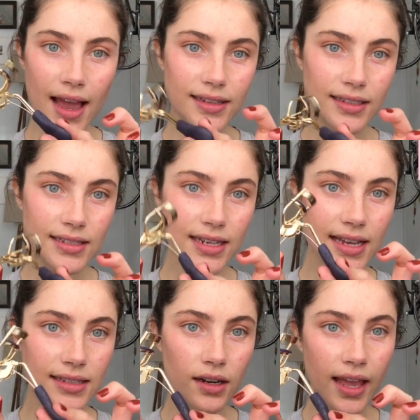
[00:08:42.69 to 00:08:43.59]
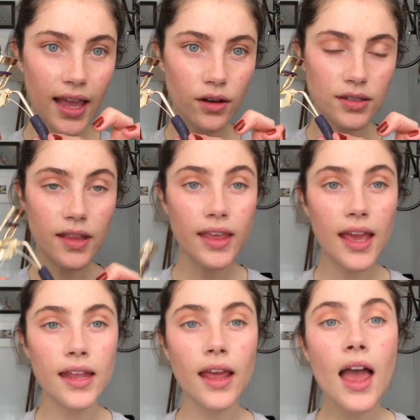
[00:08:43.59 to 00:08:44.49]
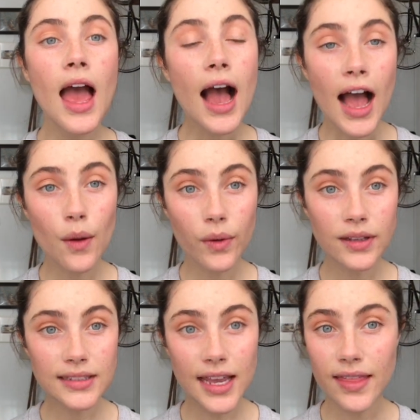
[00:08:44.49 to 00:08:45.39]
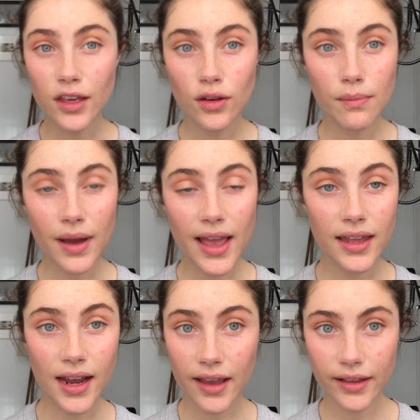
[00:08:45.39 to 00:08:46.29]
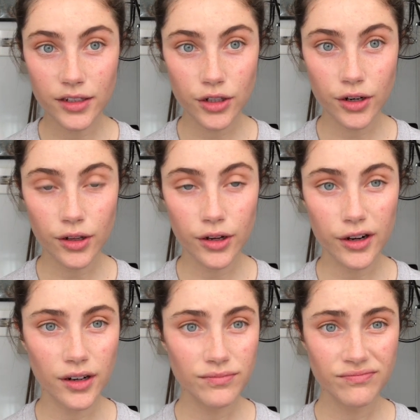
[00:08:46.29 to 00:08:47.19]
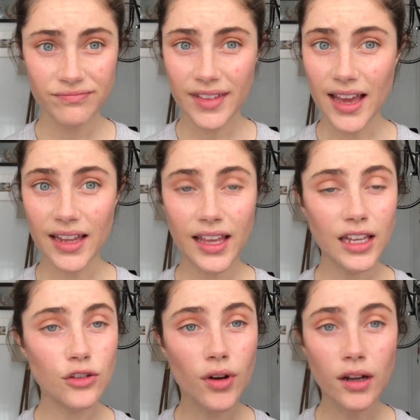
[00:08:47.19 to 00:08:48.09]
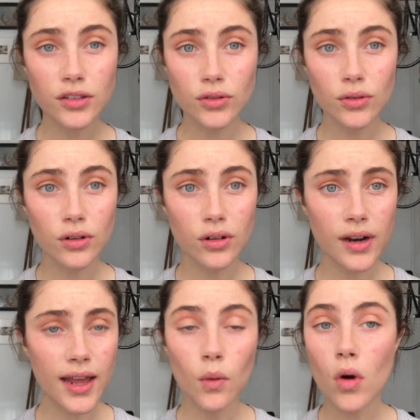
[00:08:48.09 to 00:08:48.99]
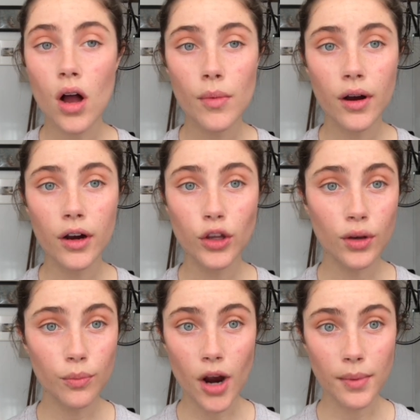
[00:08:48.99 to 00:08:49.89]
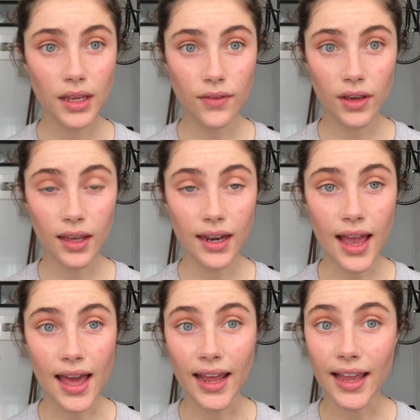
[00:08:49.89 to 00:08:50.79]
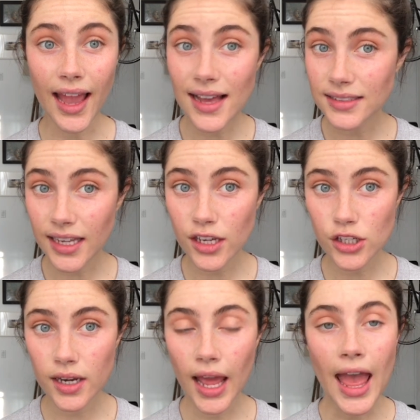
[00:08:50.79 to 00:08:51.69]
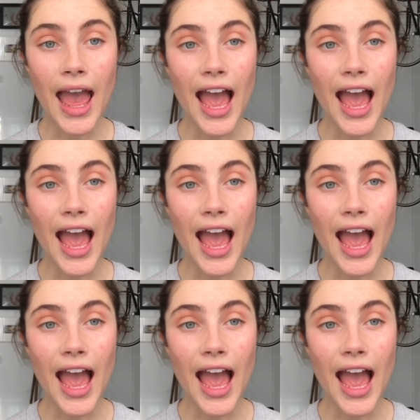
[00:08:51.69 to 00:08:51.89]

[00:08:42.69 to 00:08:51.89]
Has these nice little handles on the end. I will say that you can buy an eyelash curler at any drugstore, at a Walmart. You could probably even get it at a gas station.